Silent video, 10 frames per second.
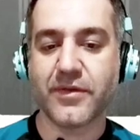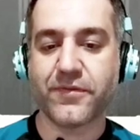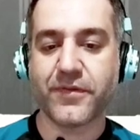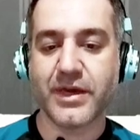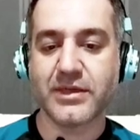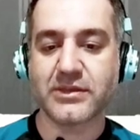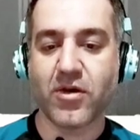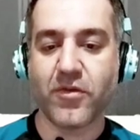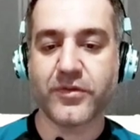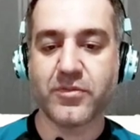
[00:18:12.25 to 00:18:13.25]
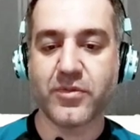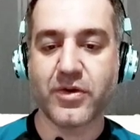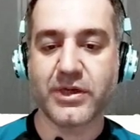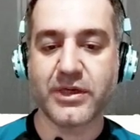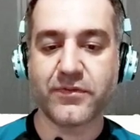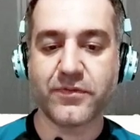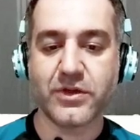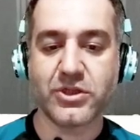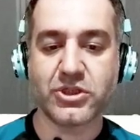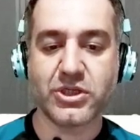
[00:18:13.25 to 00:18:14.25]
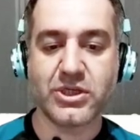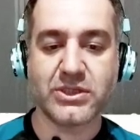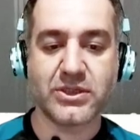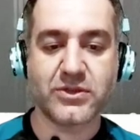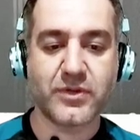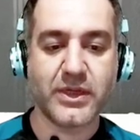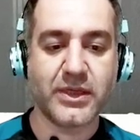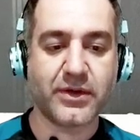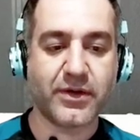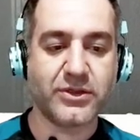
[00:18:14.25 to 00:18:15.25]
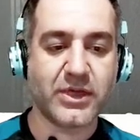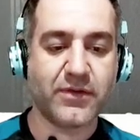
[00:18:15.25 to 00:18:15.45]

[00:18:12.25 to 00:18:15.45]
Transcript: phase of the market, which is the trading range.